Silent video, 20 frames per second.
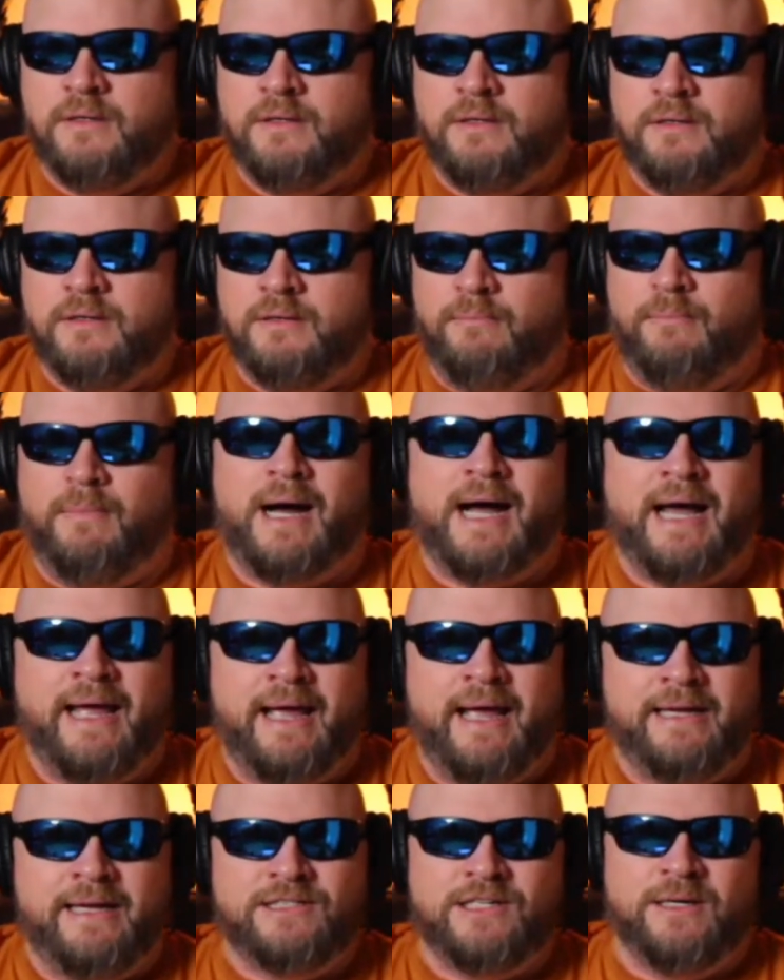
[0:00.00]
my
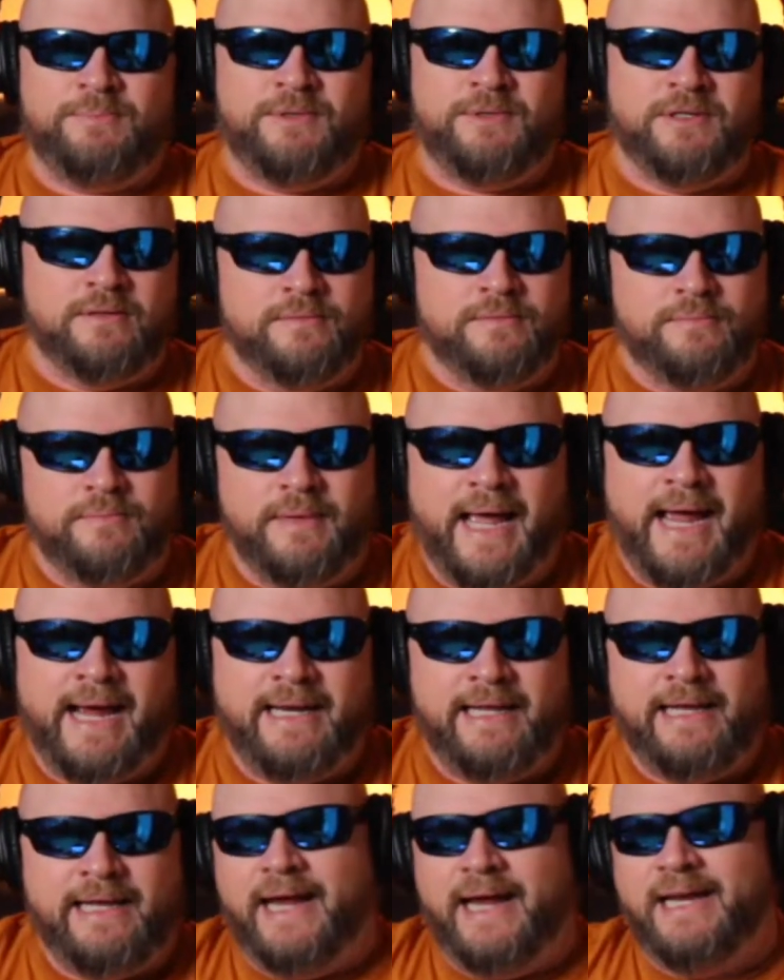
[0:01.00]
age up to
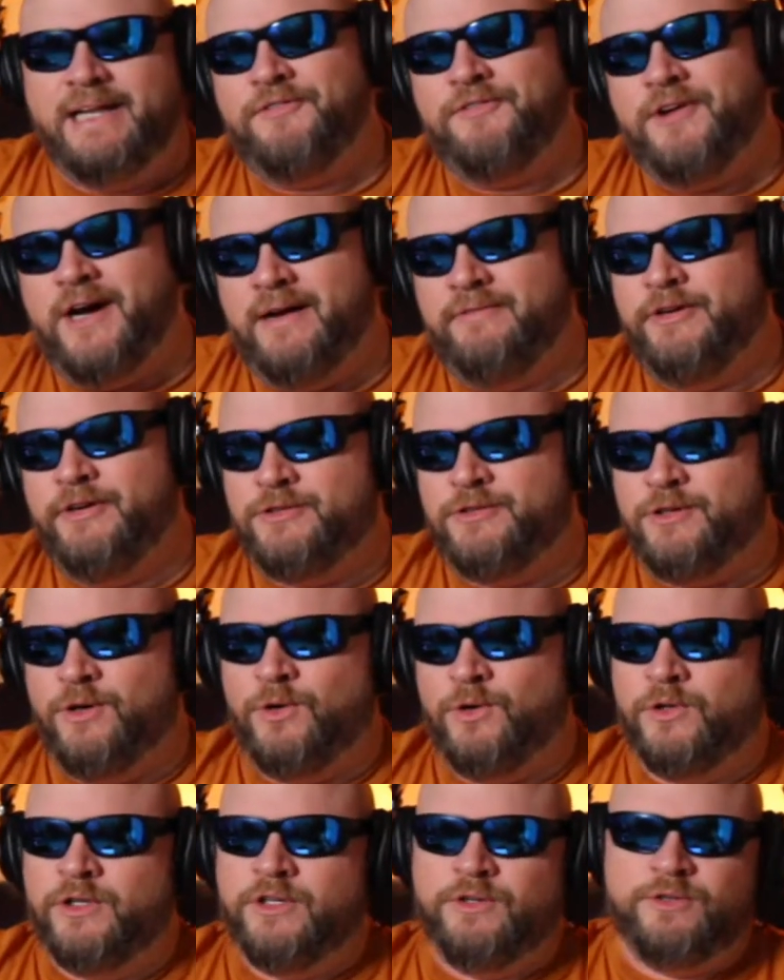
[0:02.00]
80, 85 years
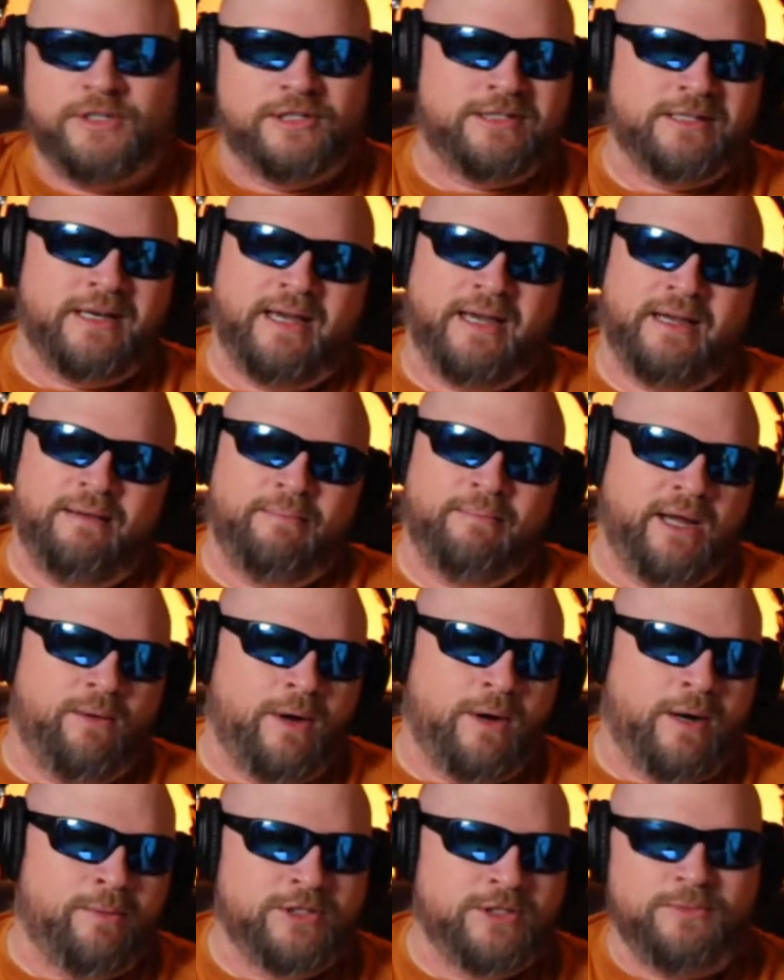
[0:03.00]
old, and you just say, man, why
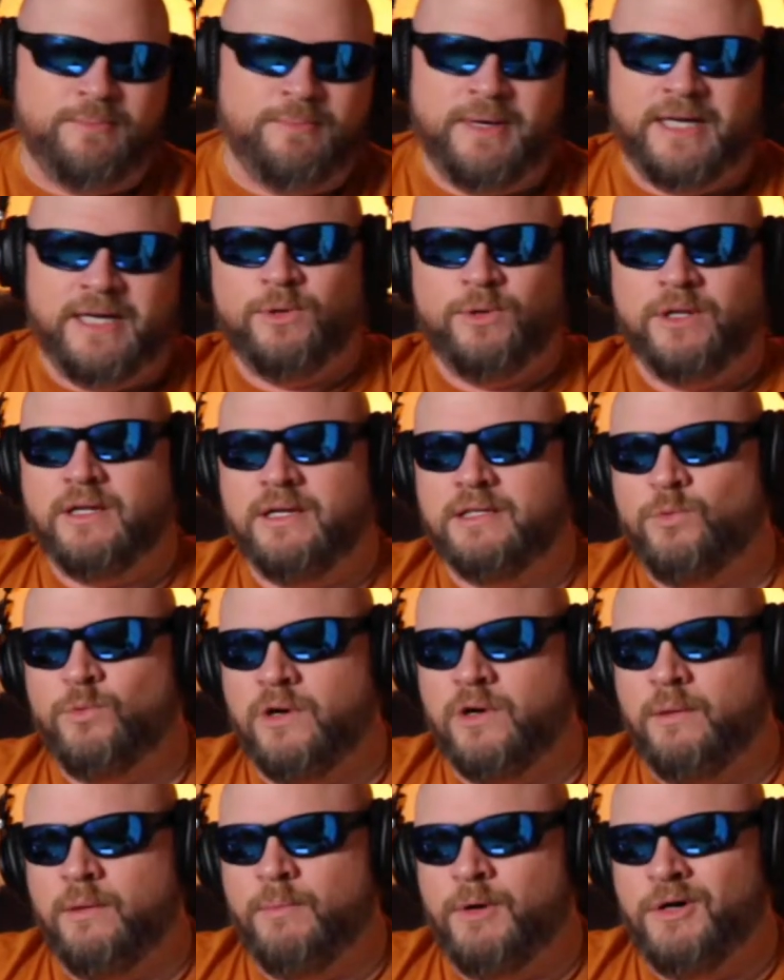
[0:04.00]
would you mess with it? It's one of
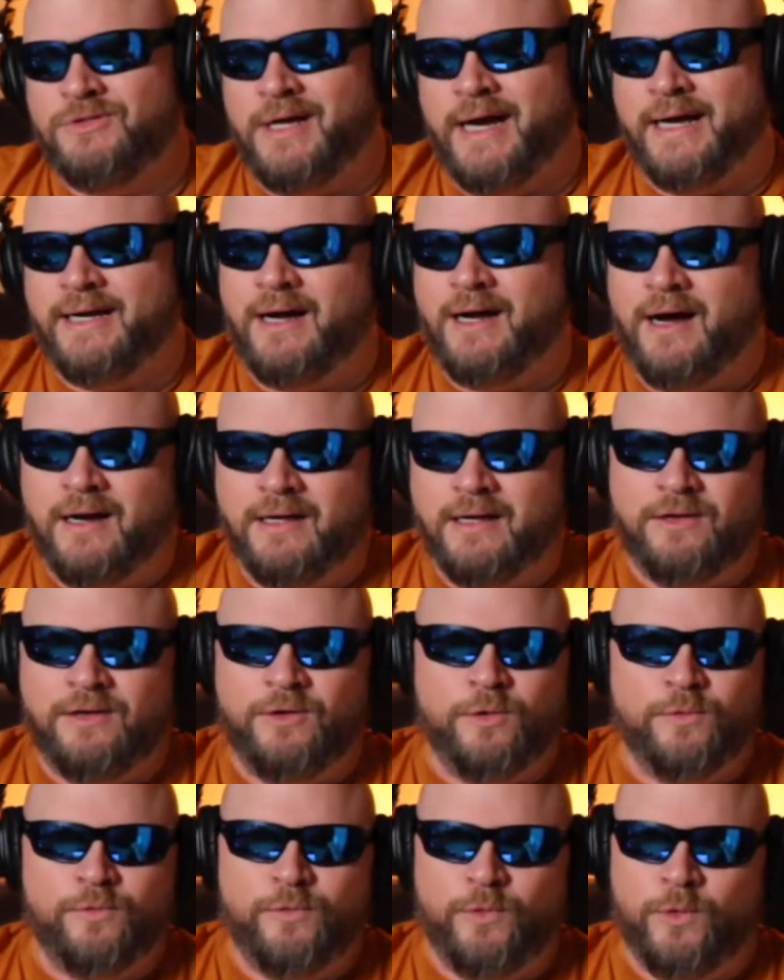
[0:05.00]
the most iconic
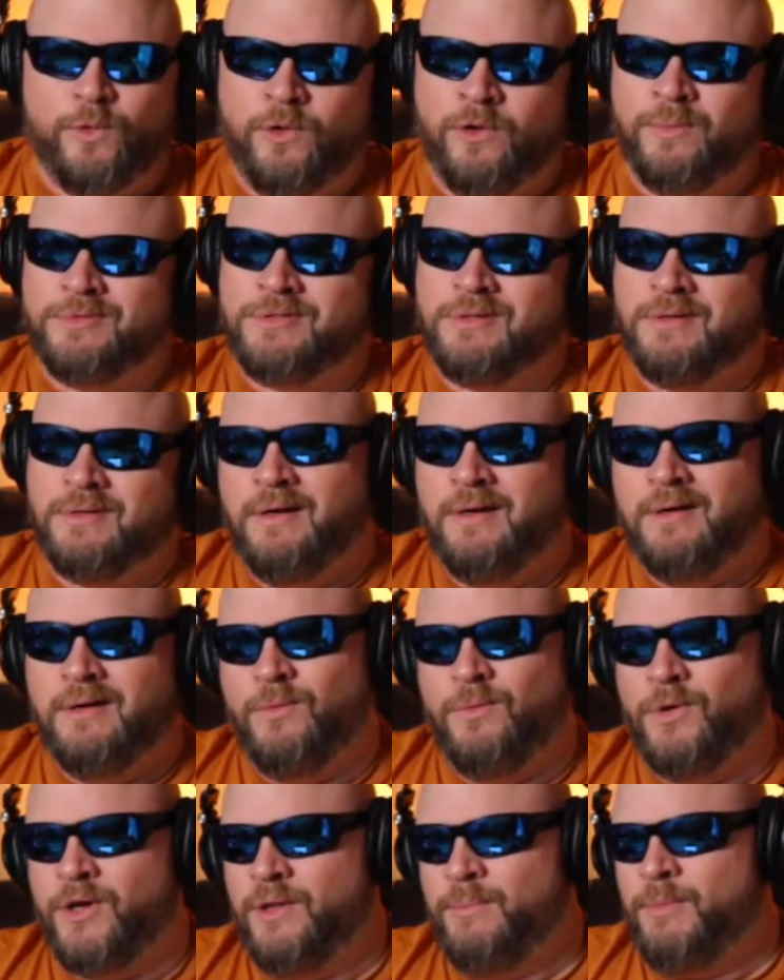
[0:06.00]
uniforms,
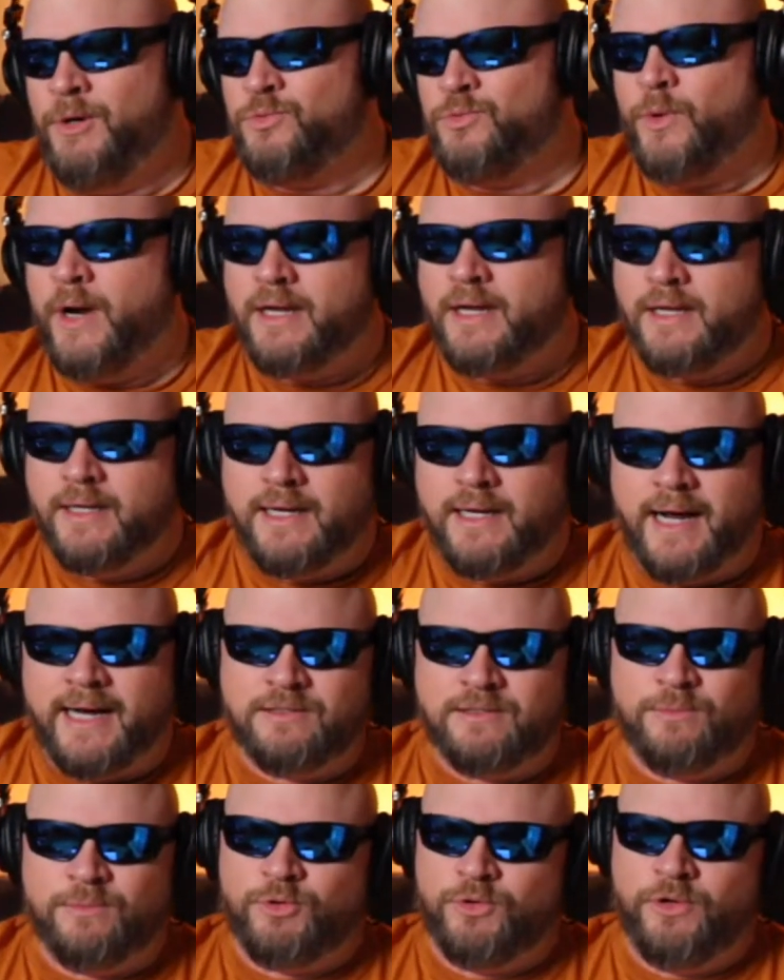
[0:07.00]
one of the most
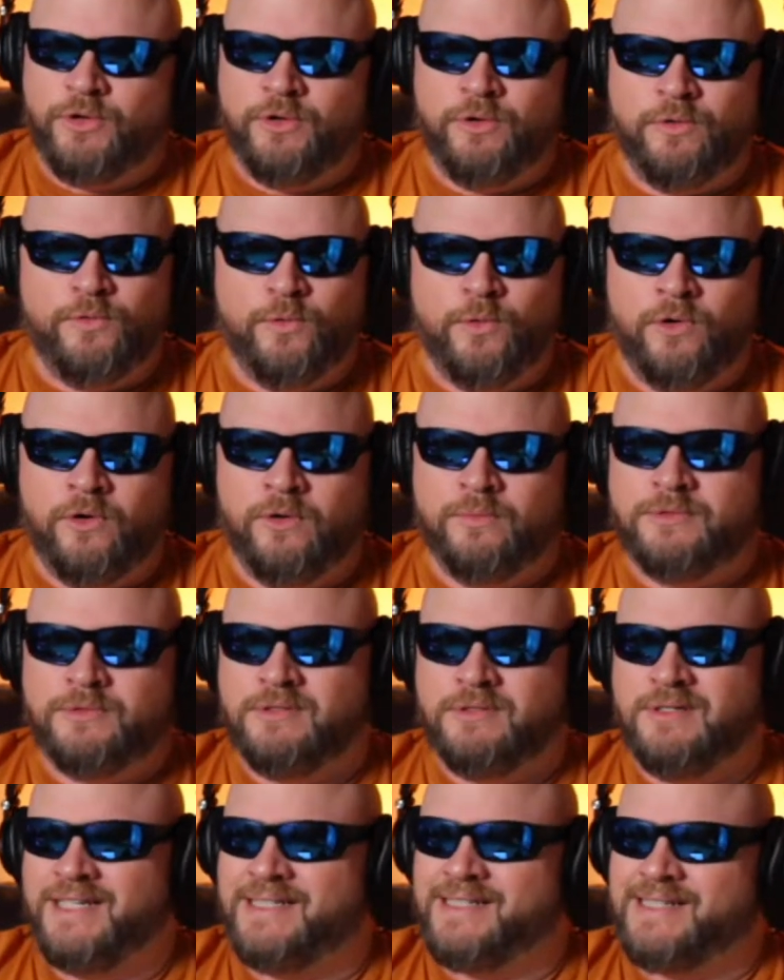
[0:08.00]
recognizable uniforms.
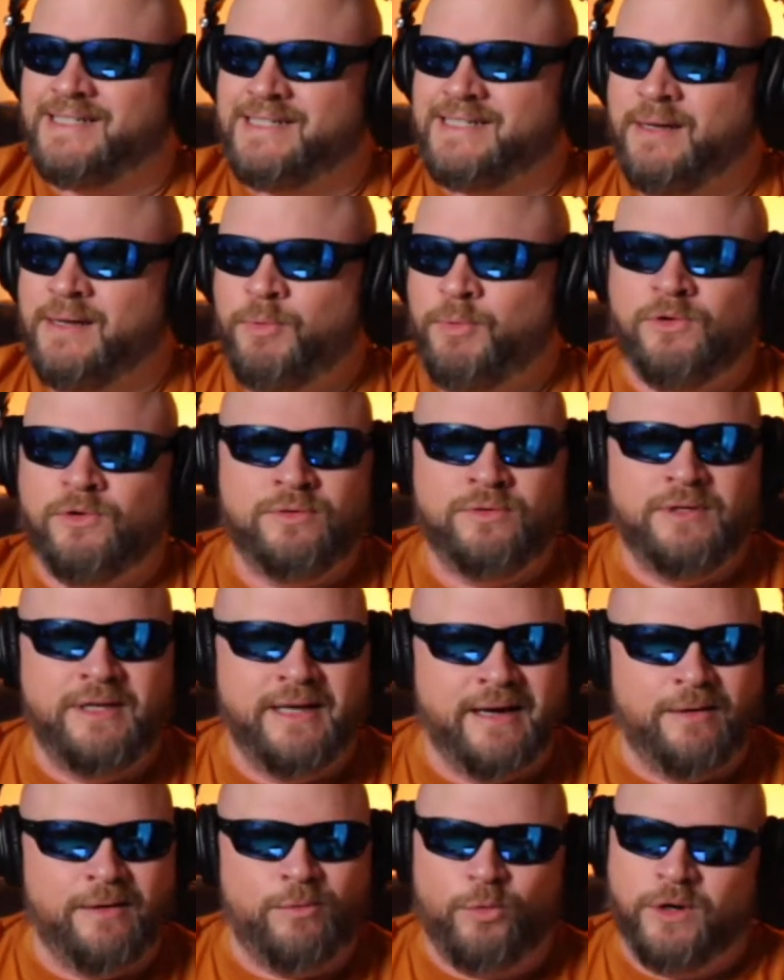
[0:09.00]
It's simple,
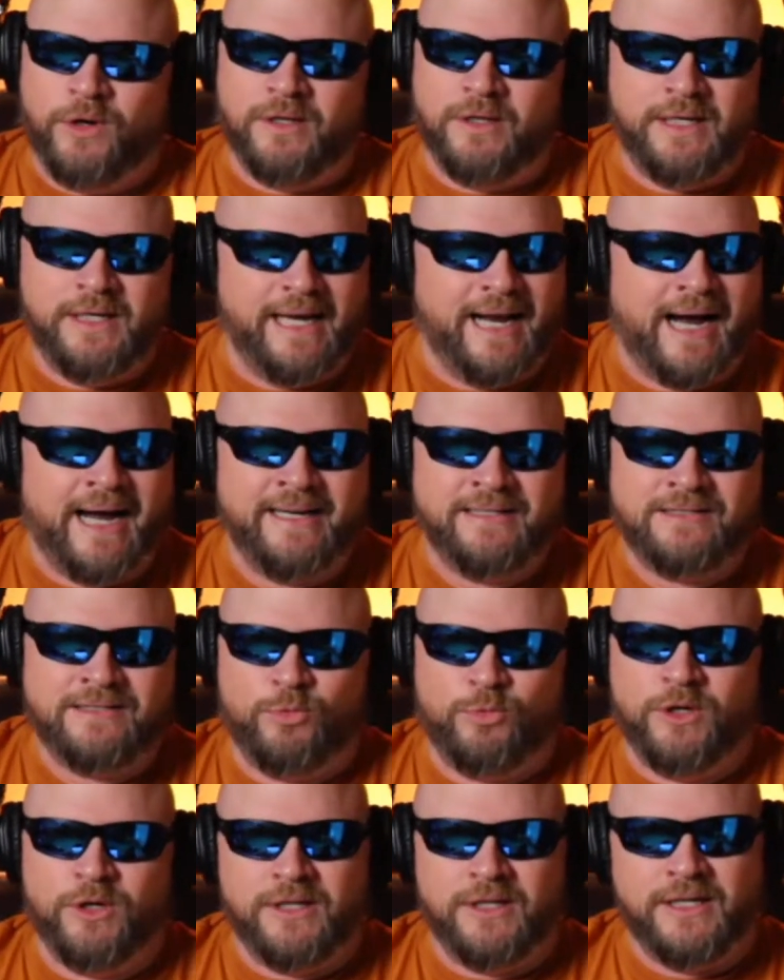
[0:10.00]
yet really nice,
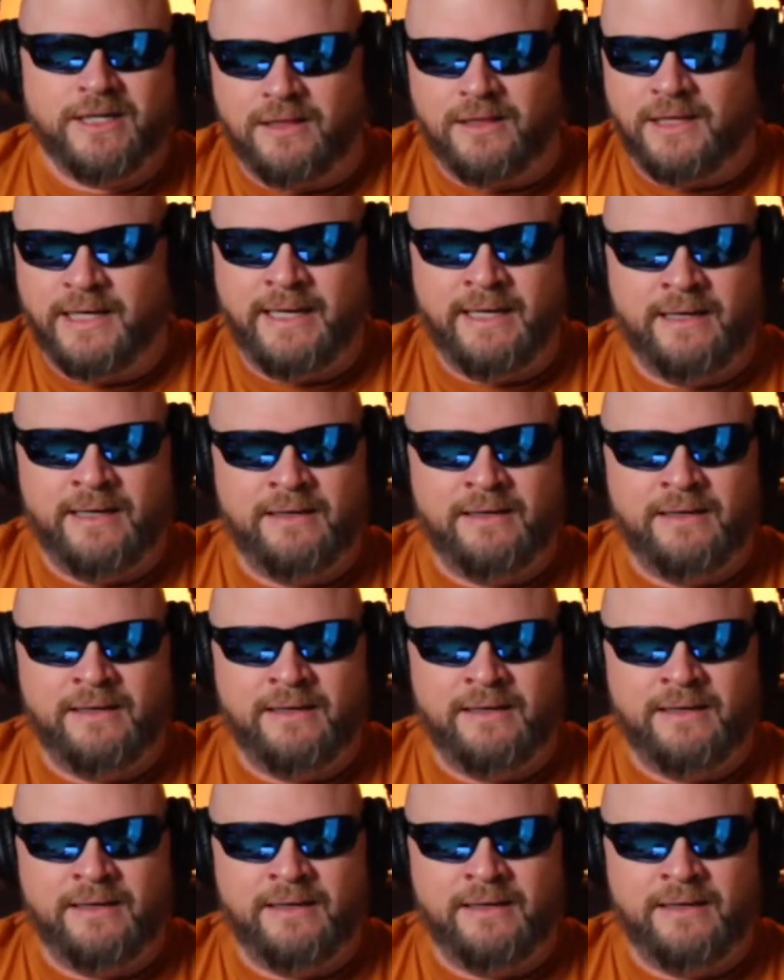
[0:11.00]
really clean.